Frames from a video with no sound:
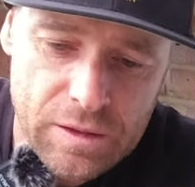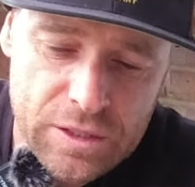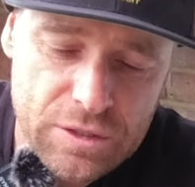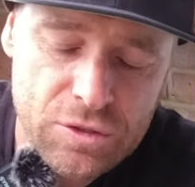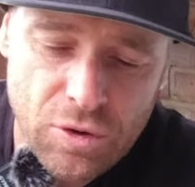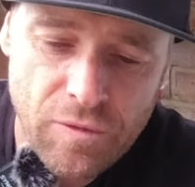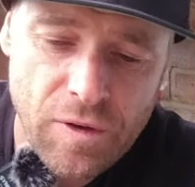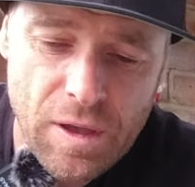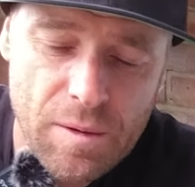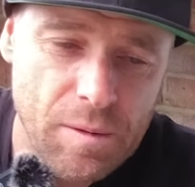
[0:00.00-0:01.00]
just sort of
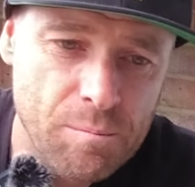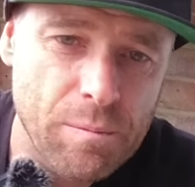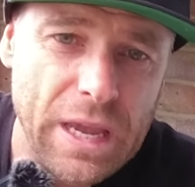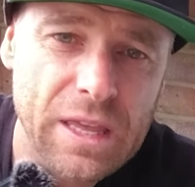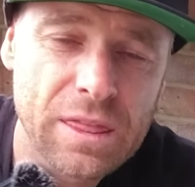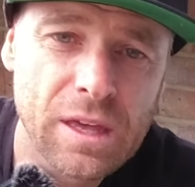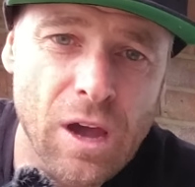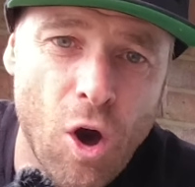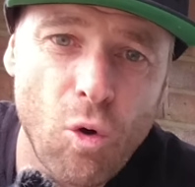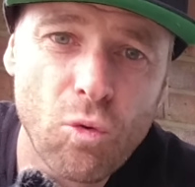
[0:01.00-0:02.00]
make
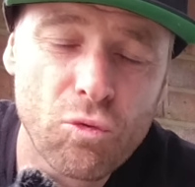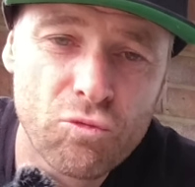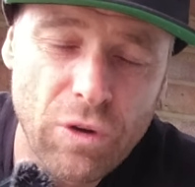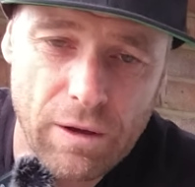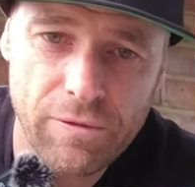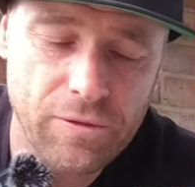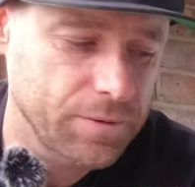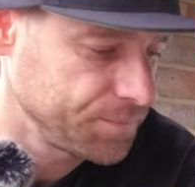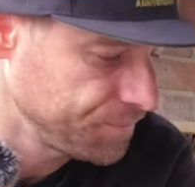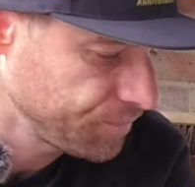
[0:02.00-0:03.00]
the hole rough,
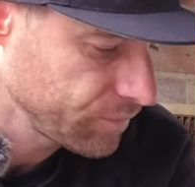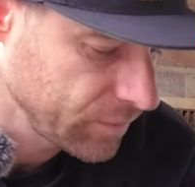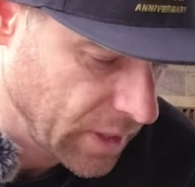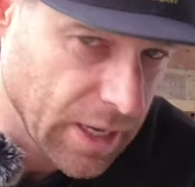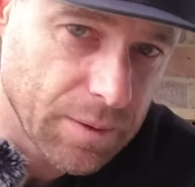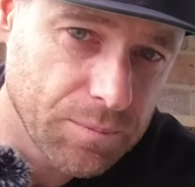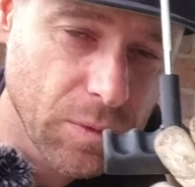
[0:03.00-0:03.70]
yeah,